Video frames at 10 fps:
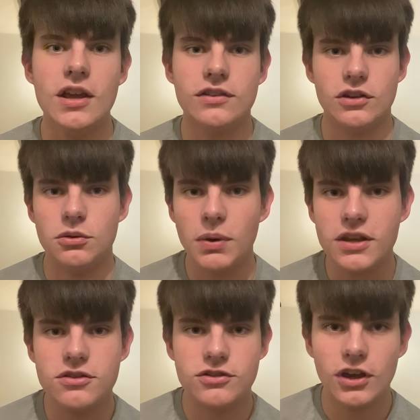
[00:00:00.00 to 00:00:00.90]
So when
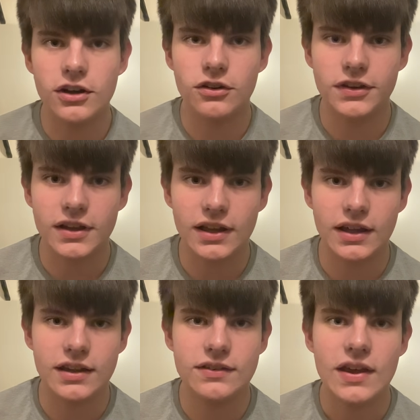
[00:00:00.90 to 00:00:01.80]
you turn on the
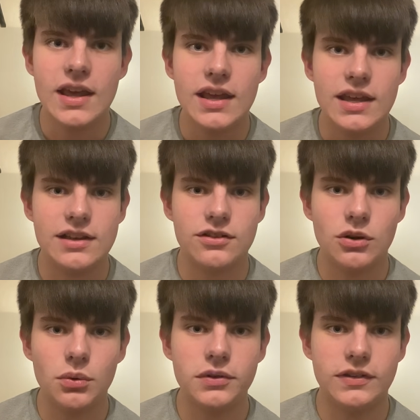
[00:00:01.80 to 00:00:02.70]
light, it
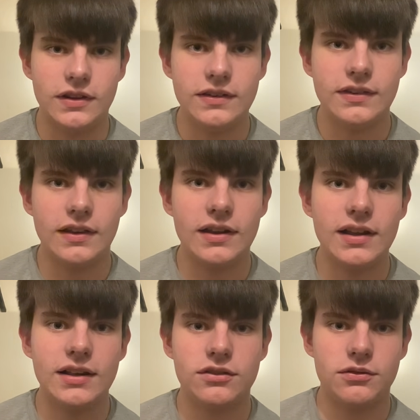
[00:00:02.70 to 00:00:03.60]
causes an
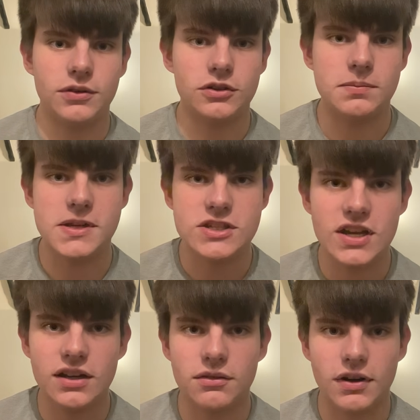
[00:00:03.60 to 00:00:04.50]
electric field to be
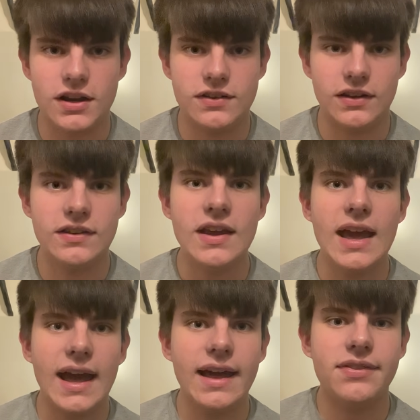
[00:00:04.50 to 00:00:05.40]
generated,
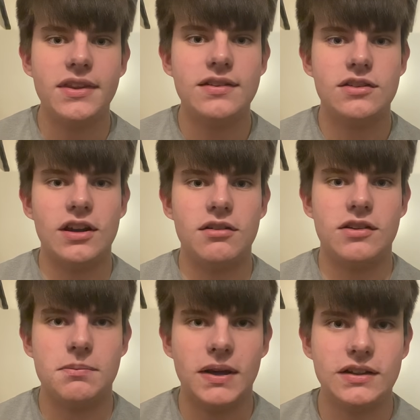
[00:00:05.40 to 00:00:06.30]
and this
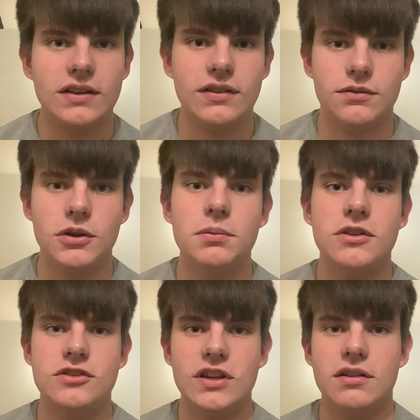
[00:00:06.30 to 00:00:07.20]
generates a magnetic field,
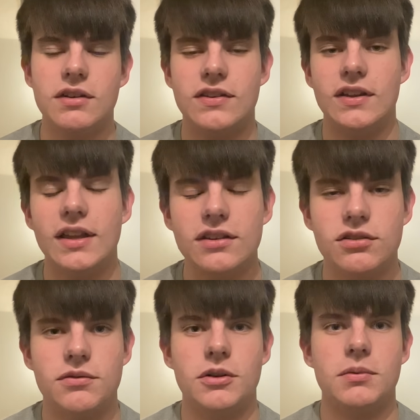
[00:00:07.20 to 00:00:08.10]
which generates an
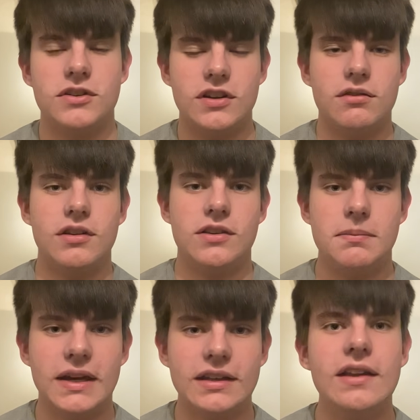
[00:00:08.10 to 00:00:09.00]
electric field, which generates a
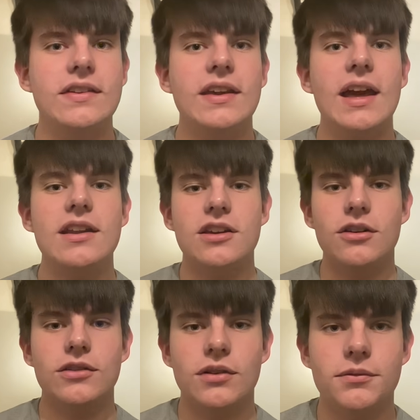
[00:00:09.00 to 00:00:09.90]
magnetic, and it
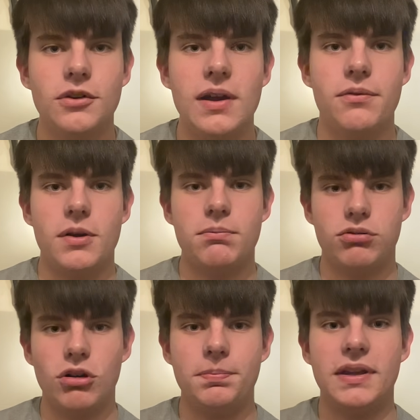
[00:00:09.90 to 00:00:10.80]
goes on forever. It
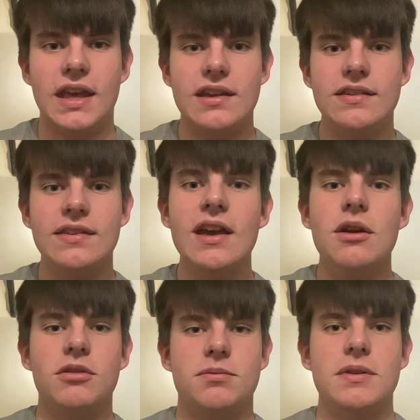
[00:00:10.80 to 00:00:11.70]
propagates,
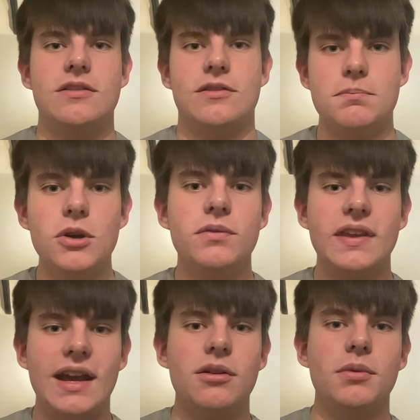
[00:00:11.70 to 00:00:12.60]
which means it moves
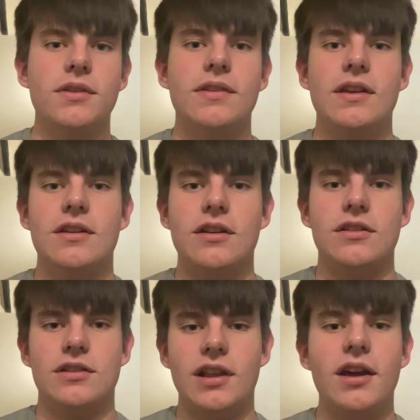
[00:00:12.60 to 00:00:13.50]
outwards in a
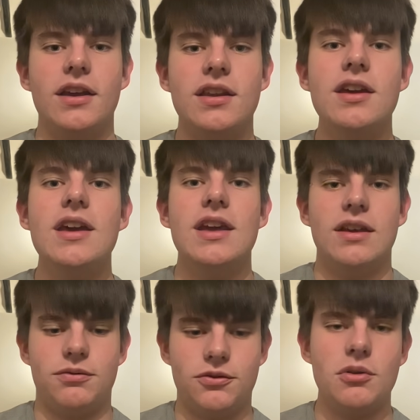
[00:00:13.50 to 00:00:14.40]
line
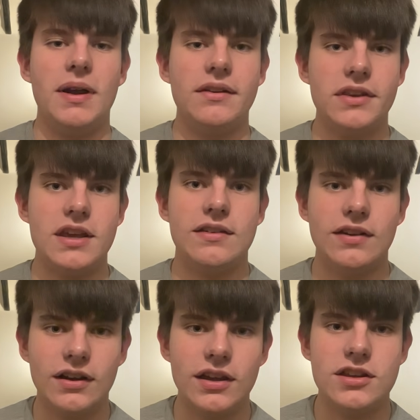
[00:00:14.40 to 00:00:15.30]
throughout the
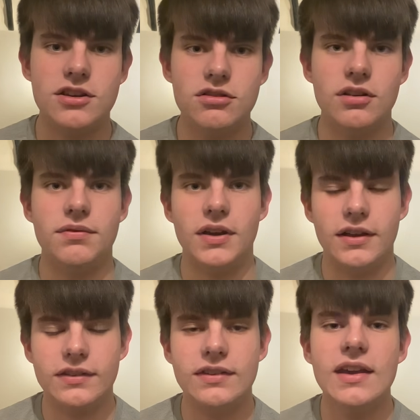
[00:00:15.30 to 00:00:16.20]
entire
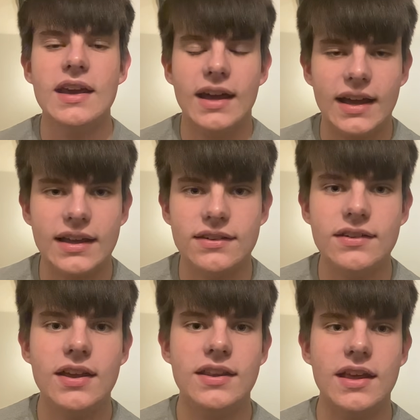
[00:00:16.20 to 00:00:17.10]
universe. And
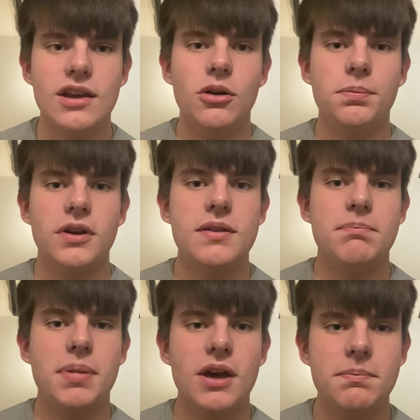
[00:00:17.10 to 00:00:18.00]
they
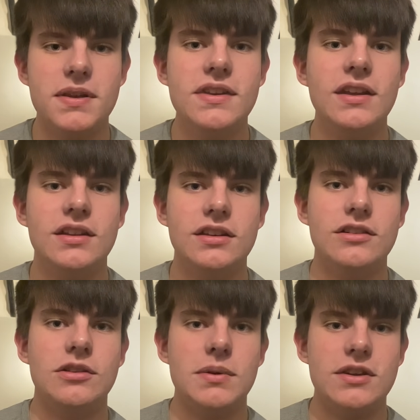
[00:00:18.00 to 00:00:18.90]
operate perpendicular
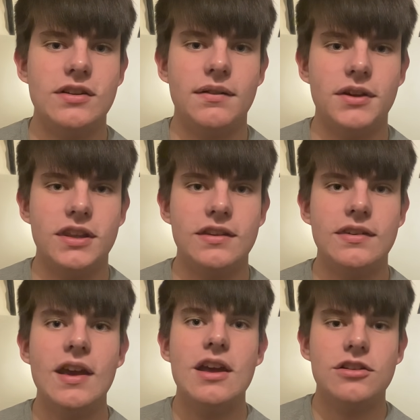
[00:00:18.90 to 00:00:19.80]
to each other, these
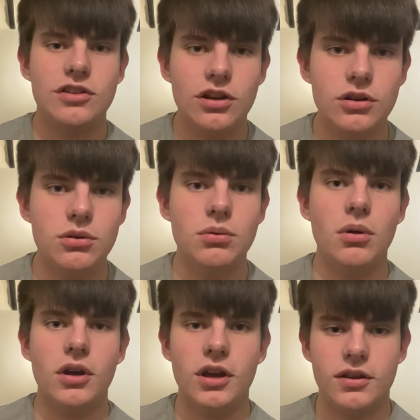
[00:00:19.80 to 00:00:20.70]
two
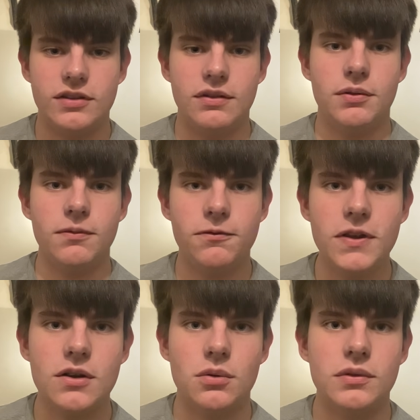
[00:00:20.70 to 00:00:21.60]
different
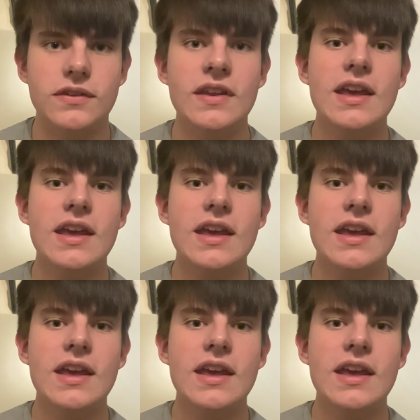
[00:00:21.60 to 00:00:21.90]
fields.